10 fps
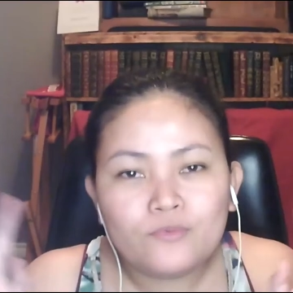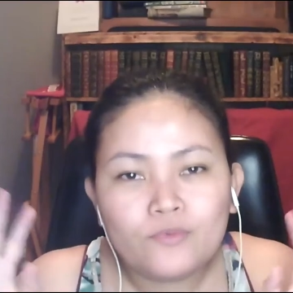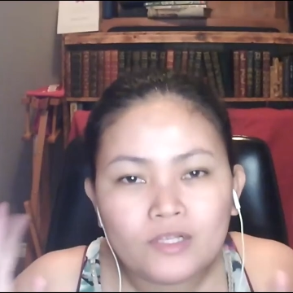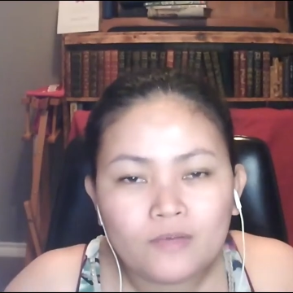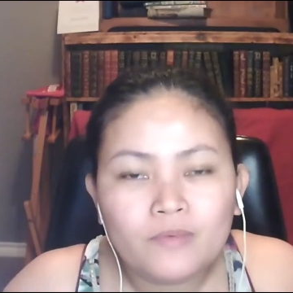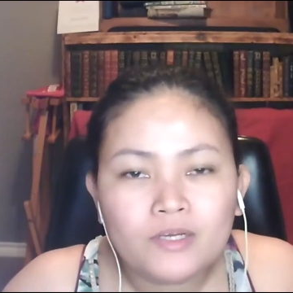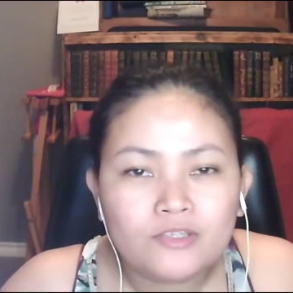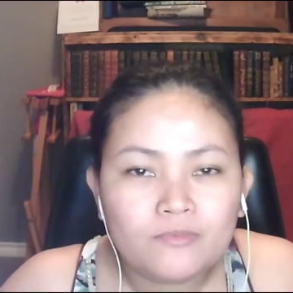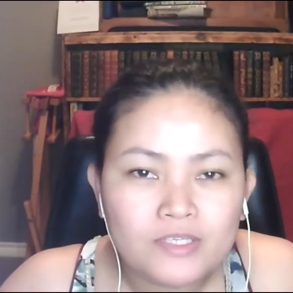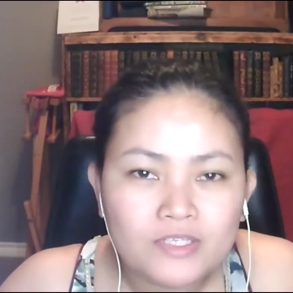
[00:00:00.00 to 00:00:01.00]
Welcome back
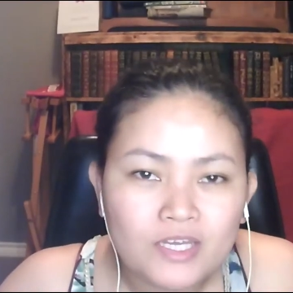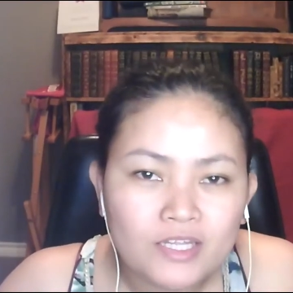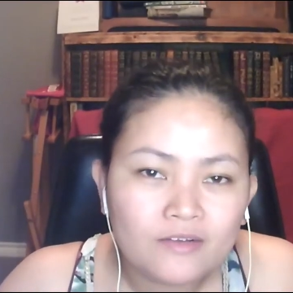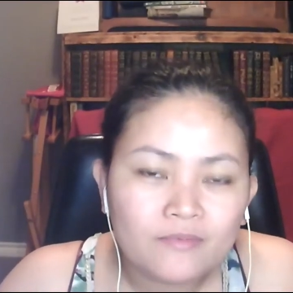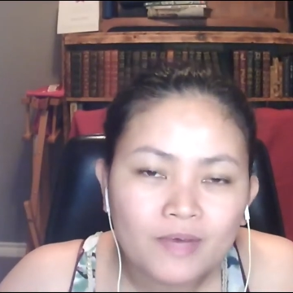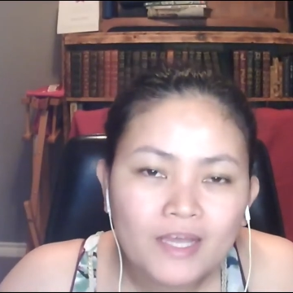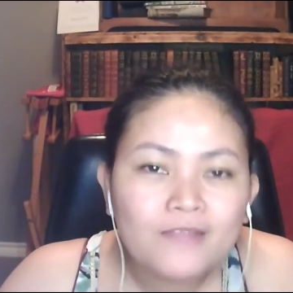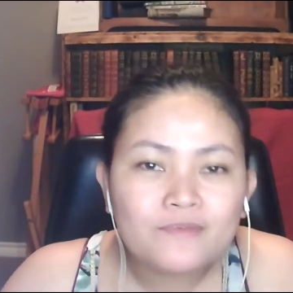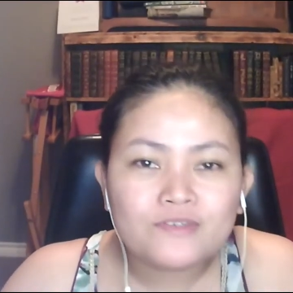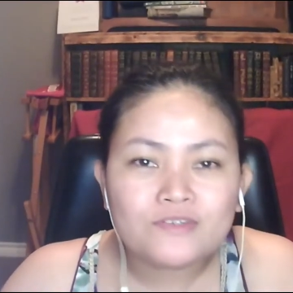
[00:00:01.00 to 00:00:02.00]
to my channel. My
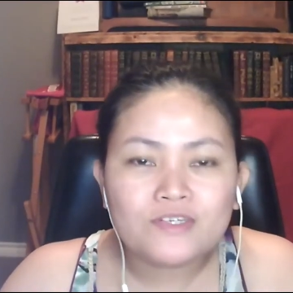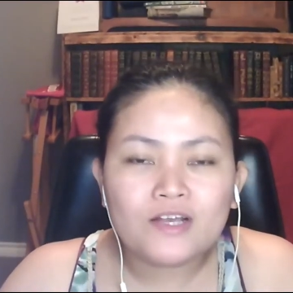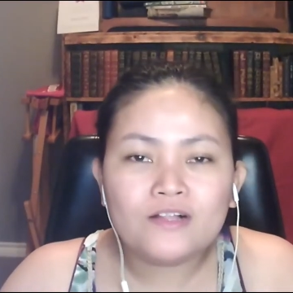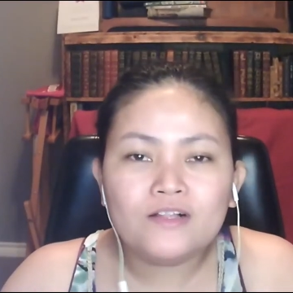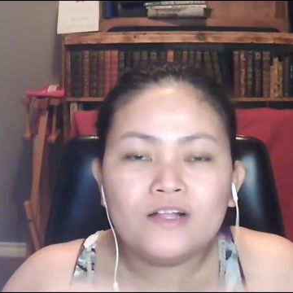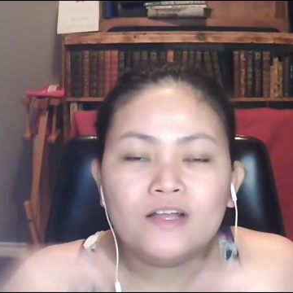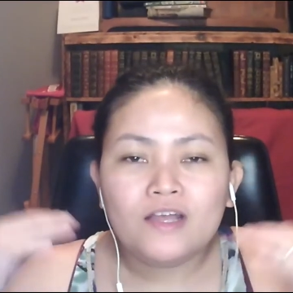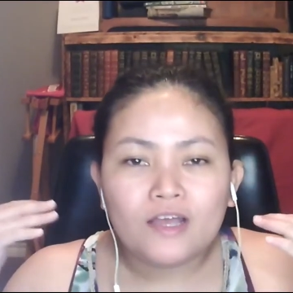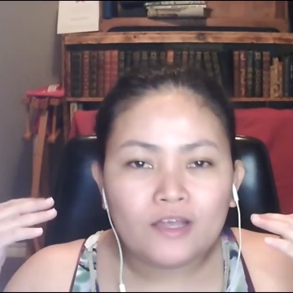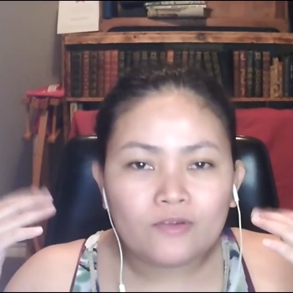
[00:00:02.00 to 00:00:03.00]
name is Rochelle
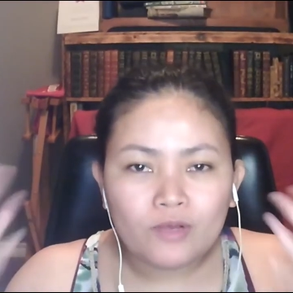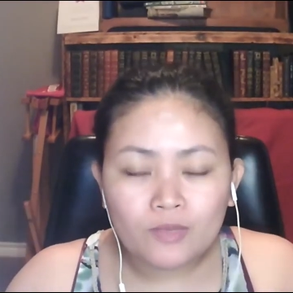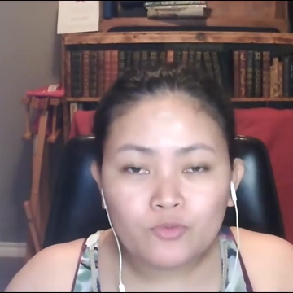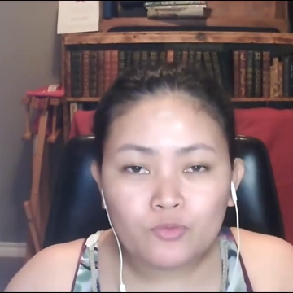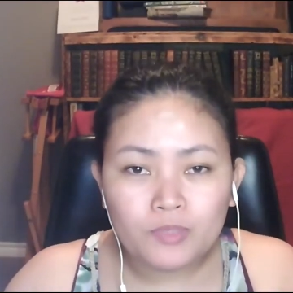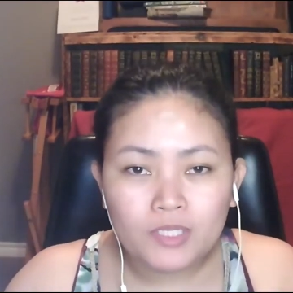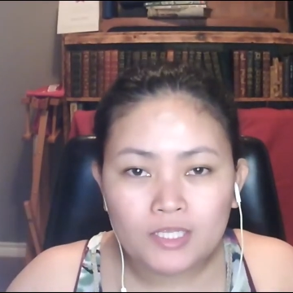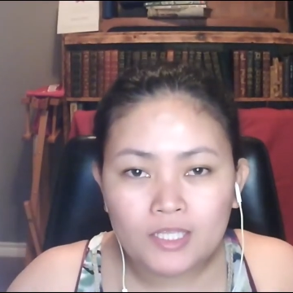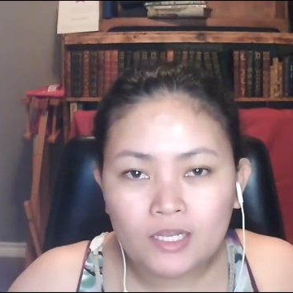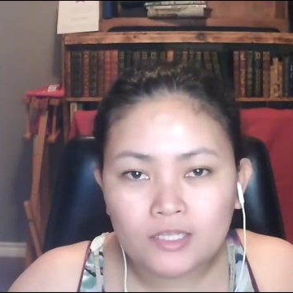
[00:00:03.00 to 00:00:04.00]
and welcome to
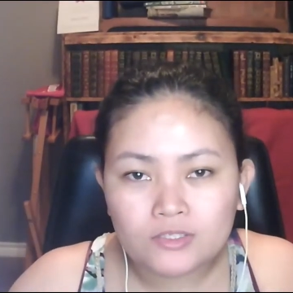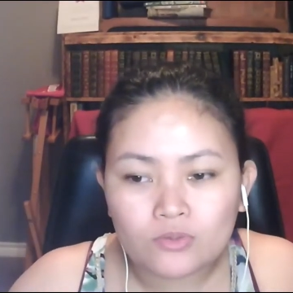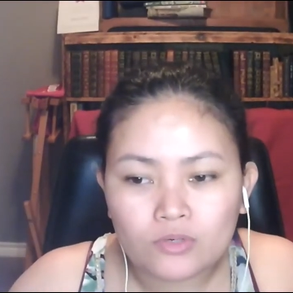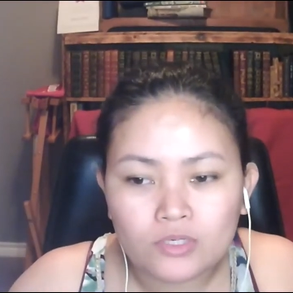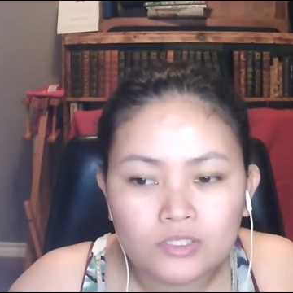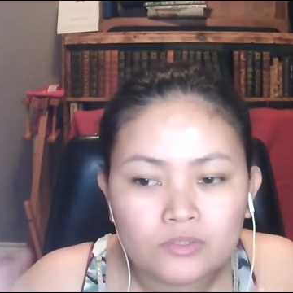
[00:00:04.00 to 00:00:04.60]
Pinay Daily Story.